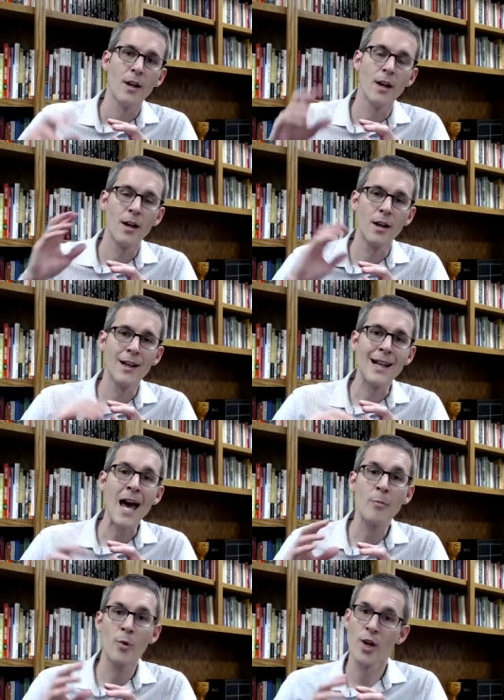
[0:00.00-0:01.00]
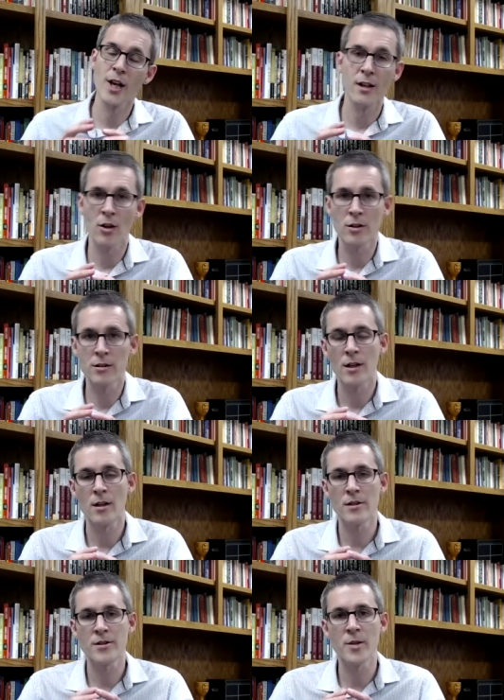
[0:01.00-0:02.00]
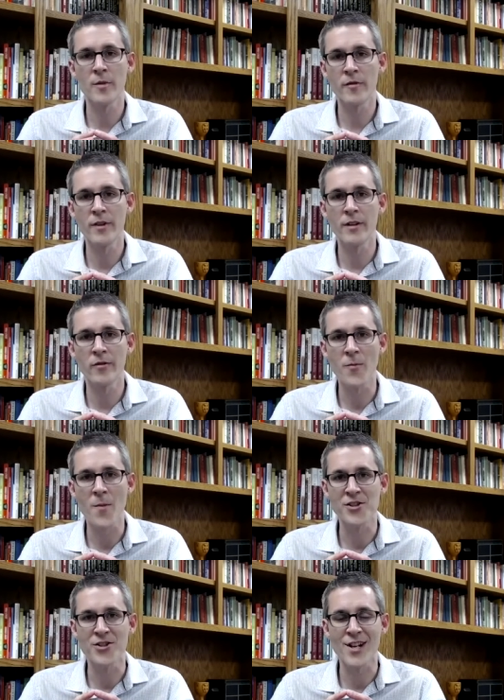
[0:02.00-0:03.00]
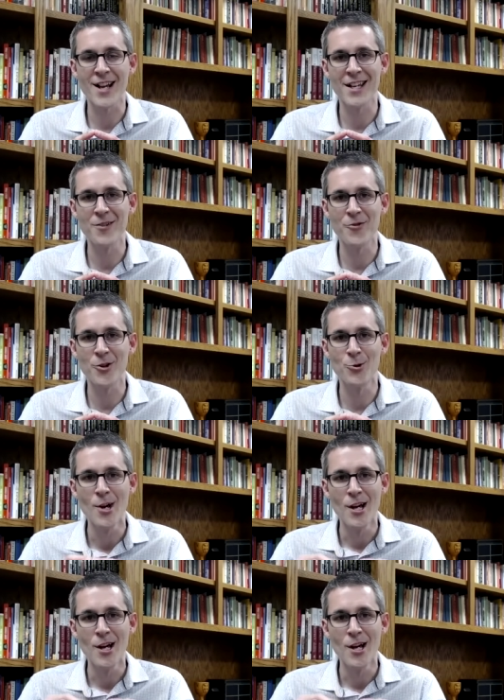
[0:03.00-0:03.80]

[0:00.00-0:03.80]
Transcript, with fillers: uh, elaborate on, on some of the information that I give you.